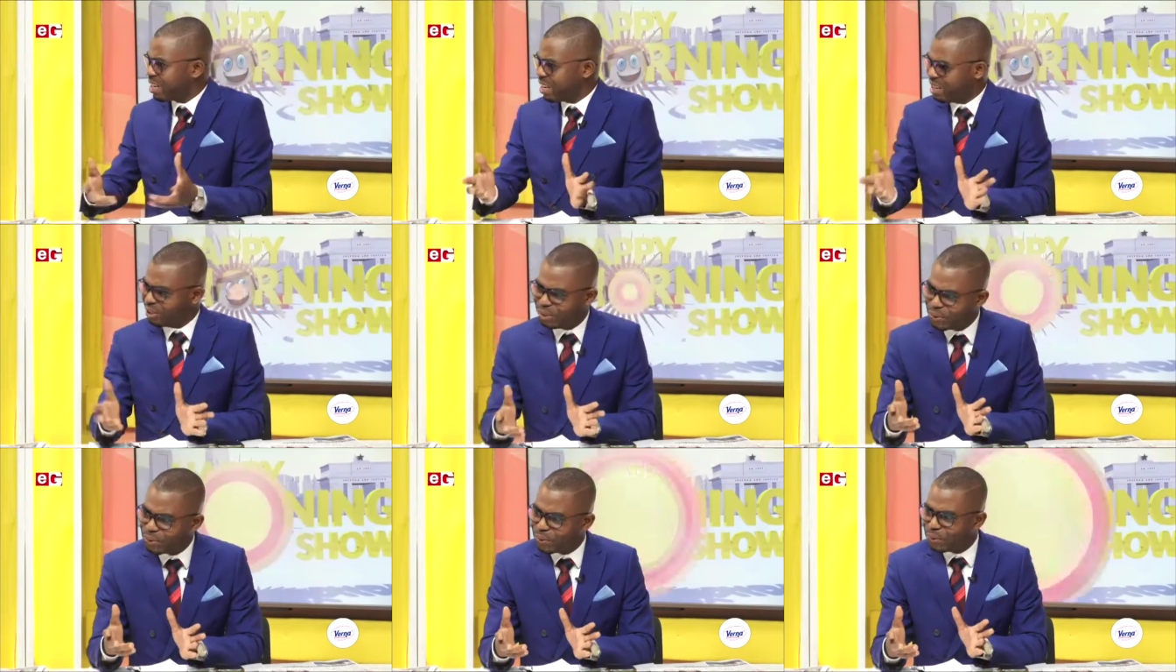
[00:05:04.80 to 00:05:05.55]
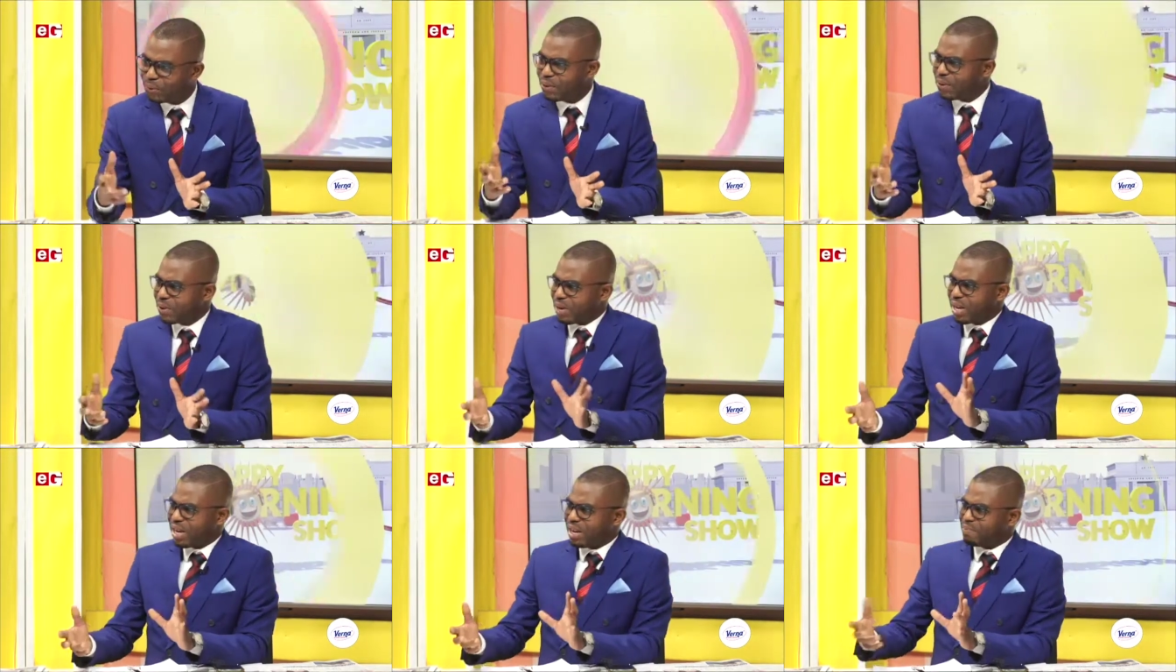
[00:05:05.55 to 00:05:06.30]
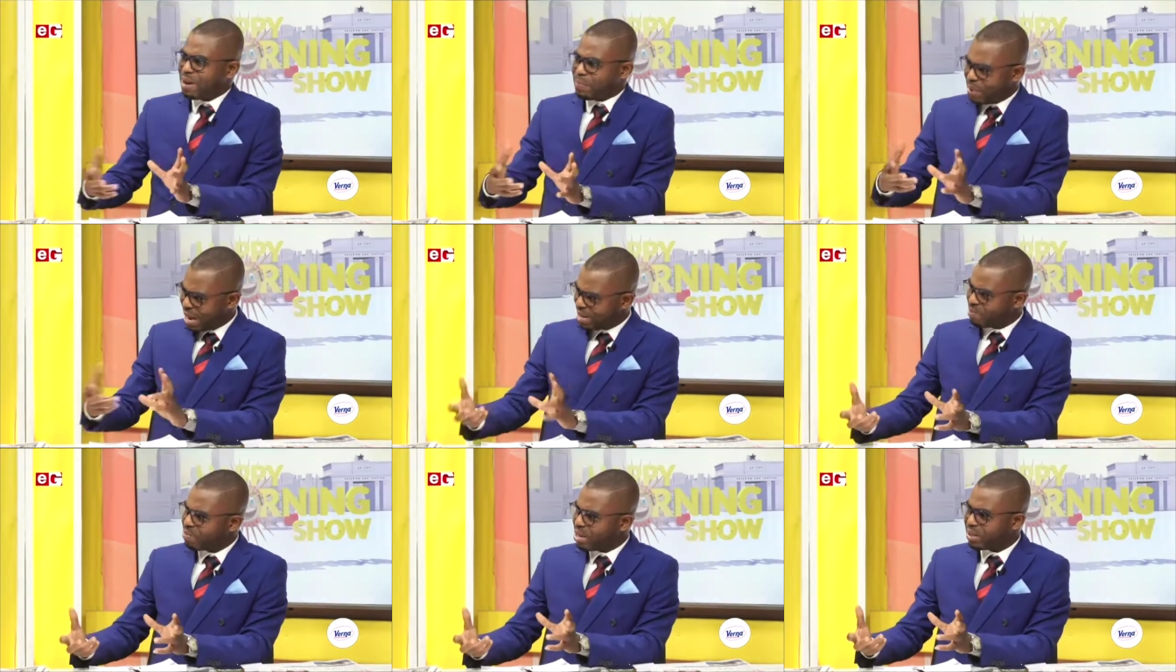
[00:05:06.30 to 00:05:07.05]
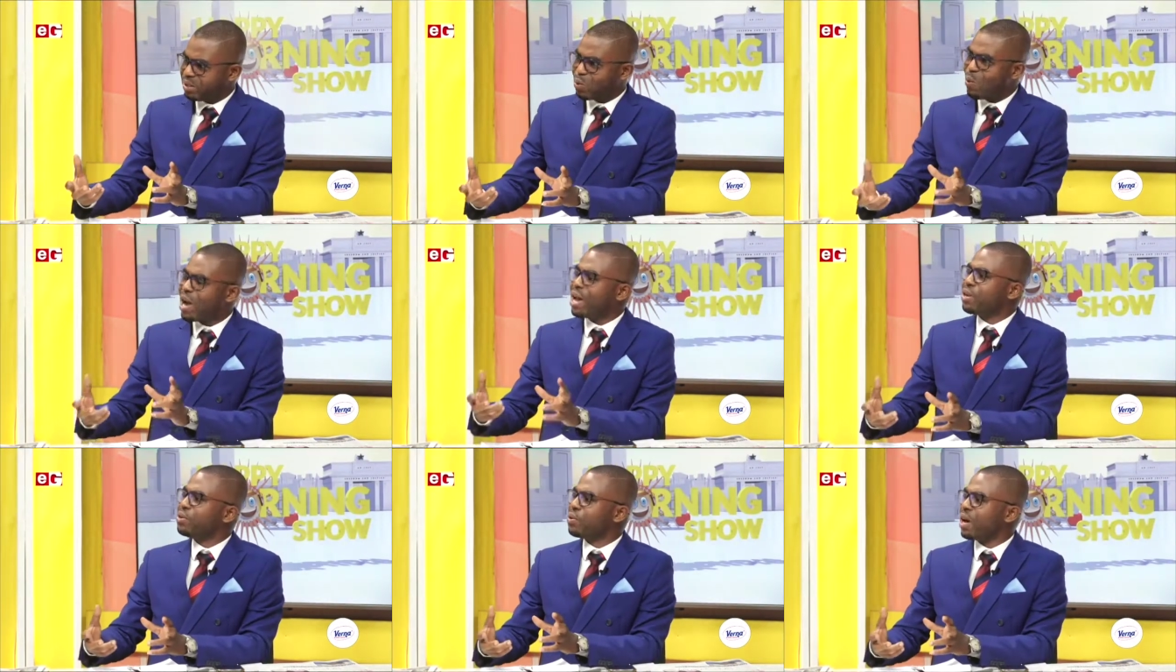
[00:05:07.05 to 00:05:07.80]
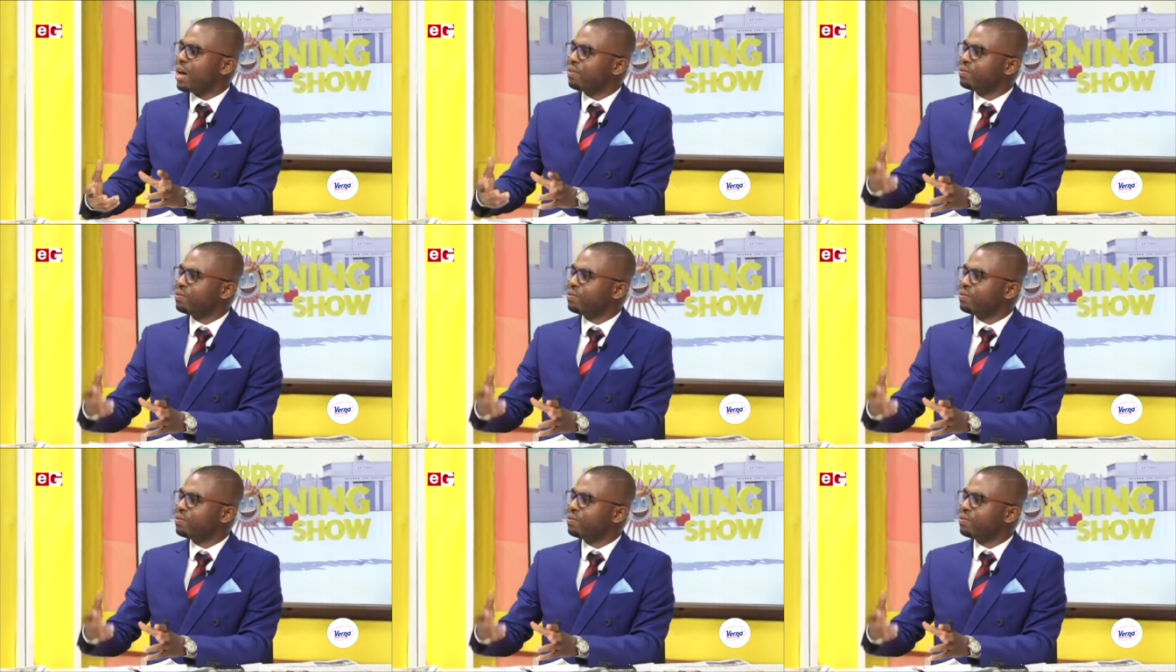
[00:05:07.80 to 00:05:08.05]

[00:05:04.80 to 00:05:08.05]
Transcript: you know um, a parliament where you have